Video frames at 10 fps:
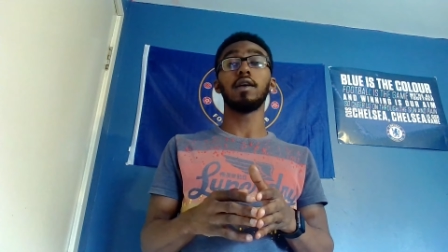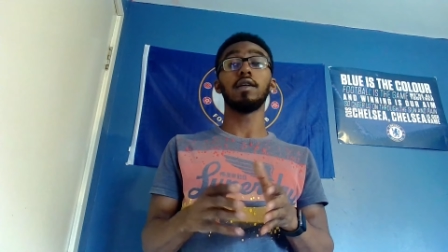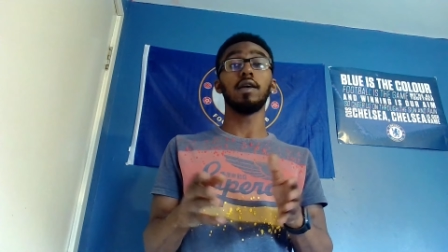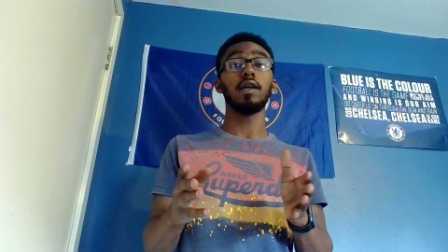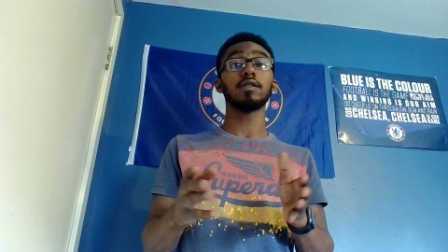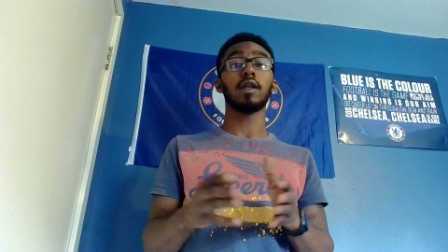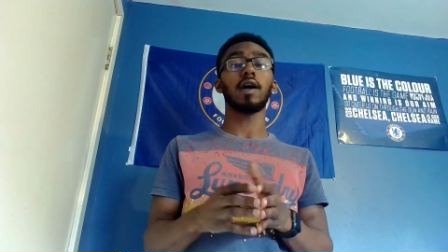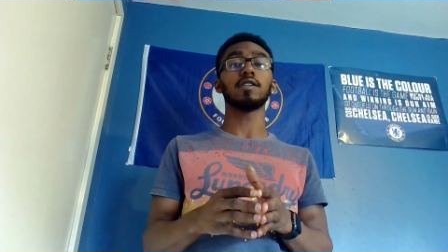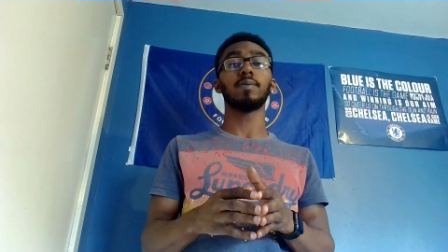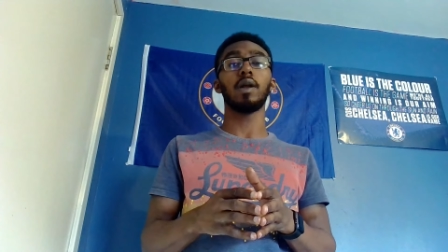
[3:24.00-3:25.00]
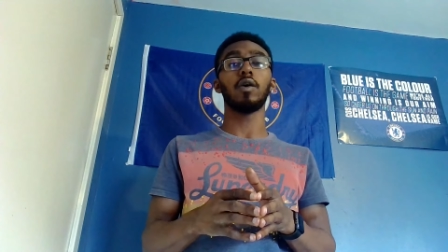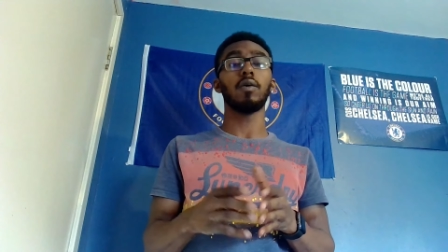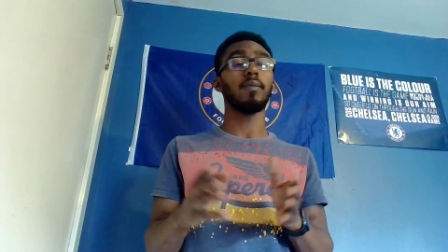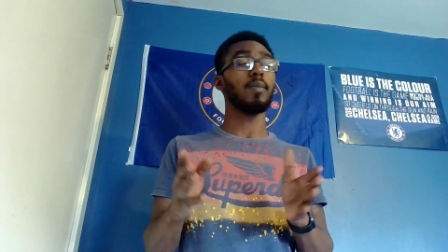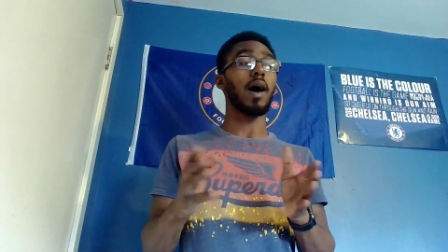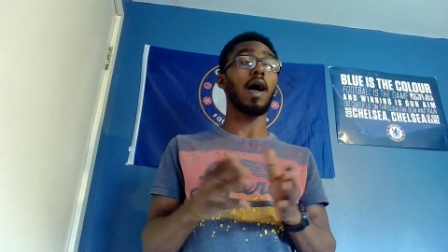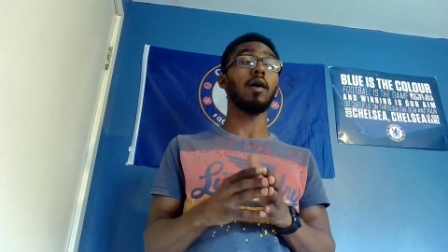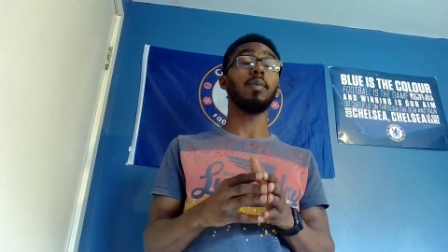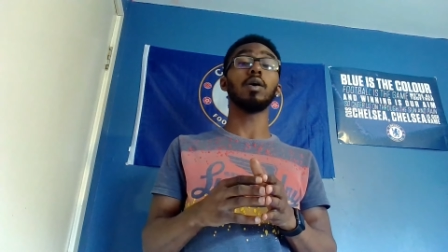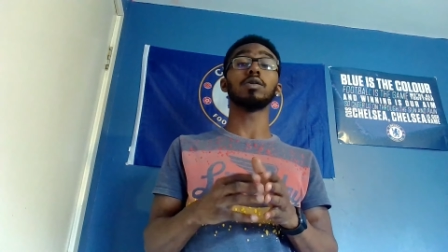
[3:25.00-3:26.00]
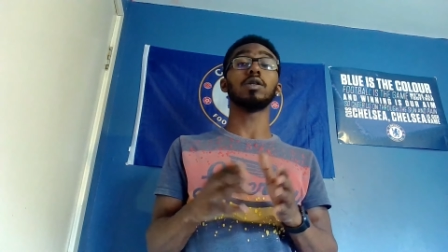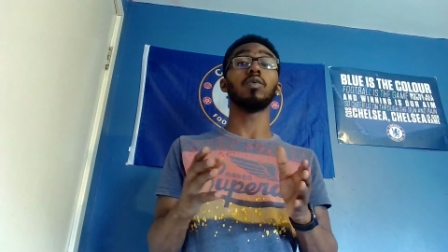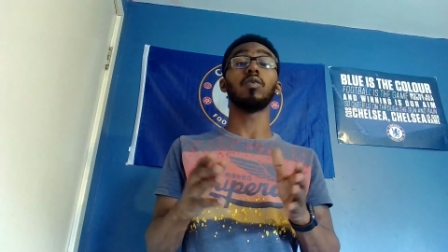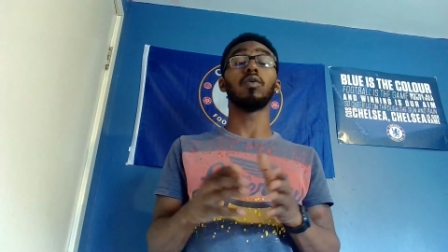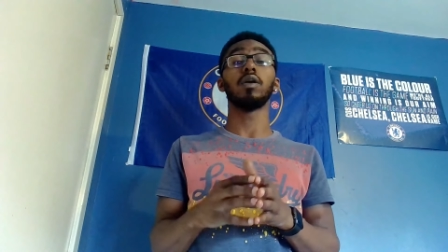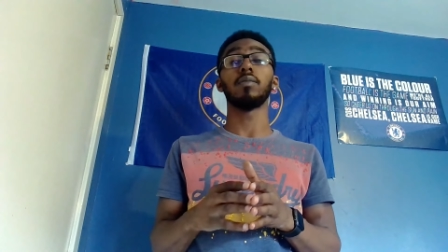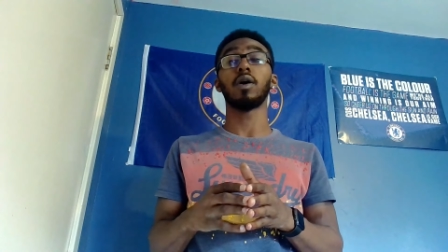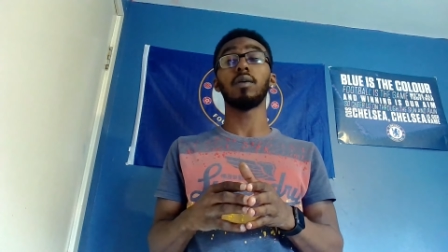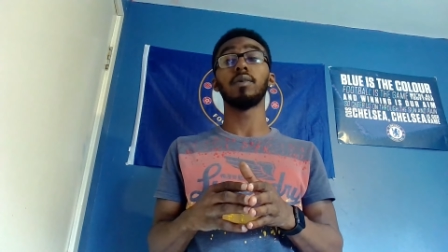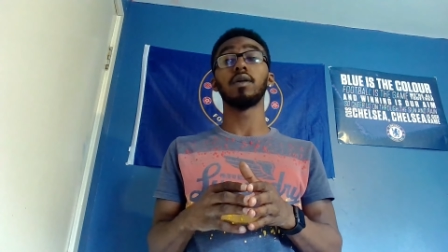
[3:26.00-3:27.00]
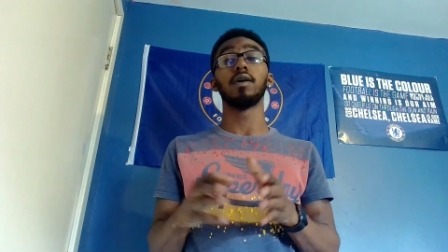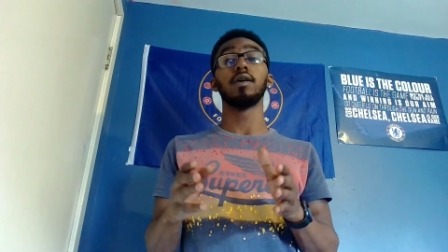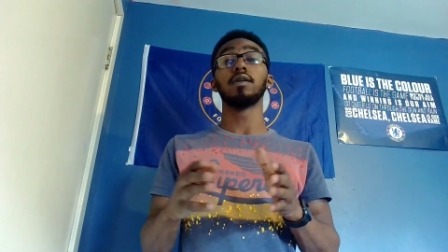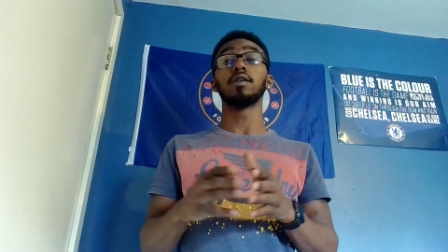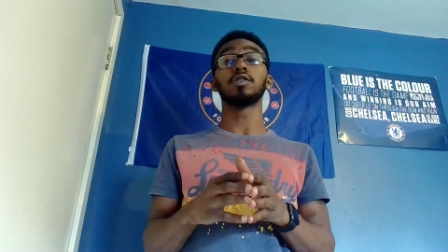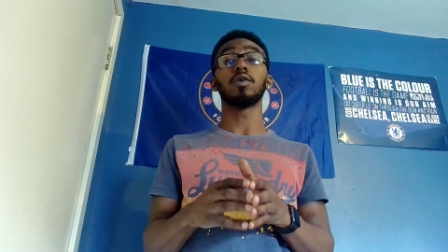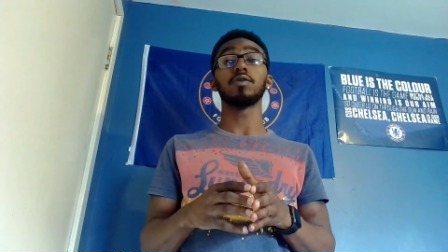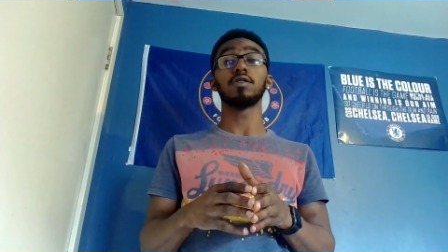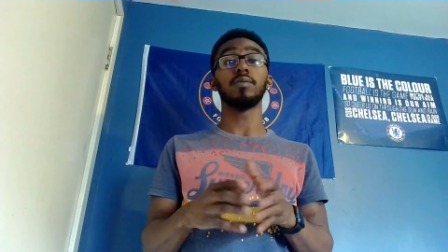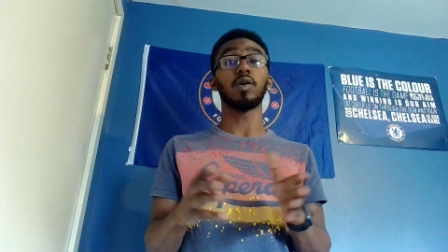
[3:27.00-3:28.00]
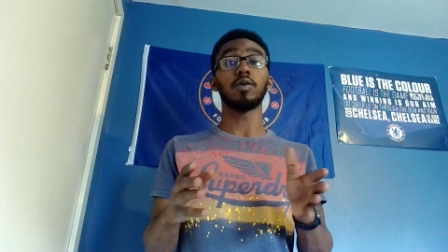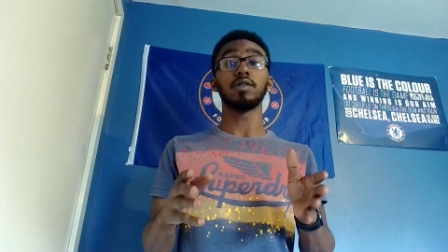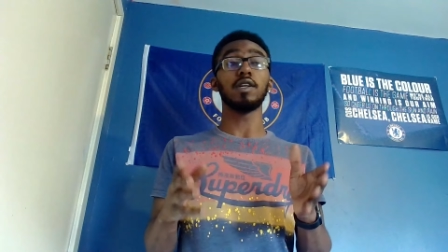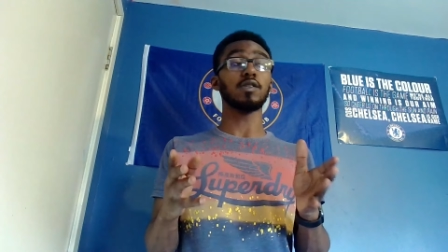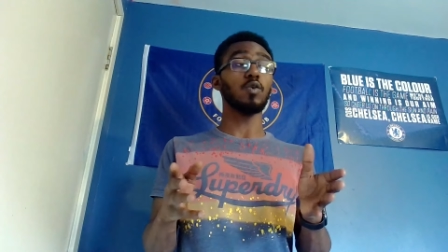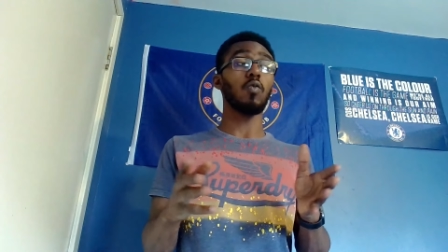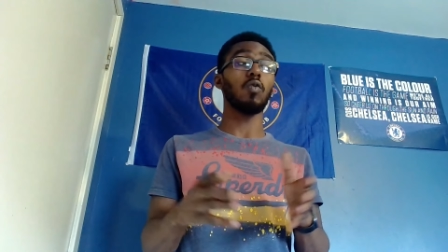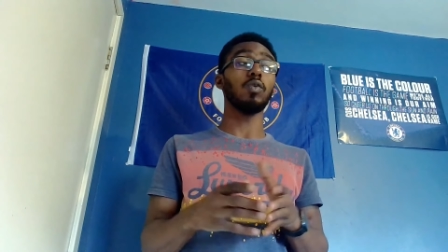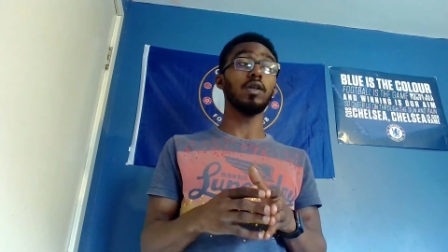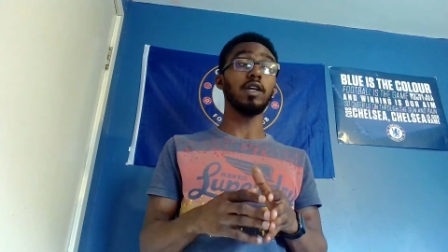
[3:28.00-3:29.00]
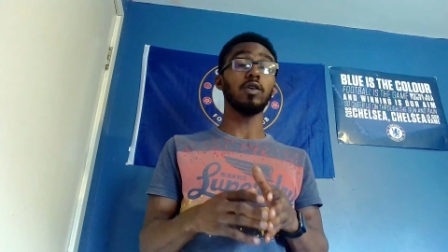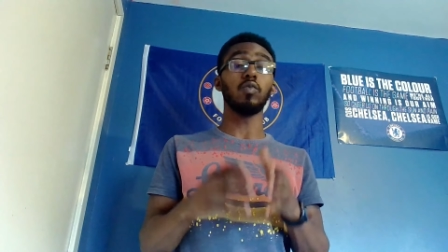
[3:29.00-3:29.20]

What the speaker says: he is a nice player, but I personally wouldn't want him coming to Chelsea, because he's not what we need.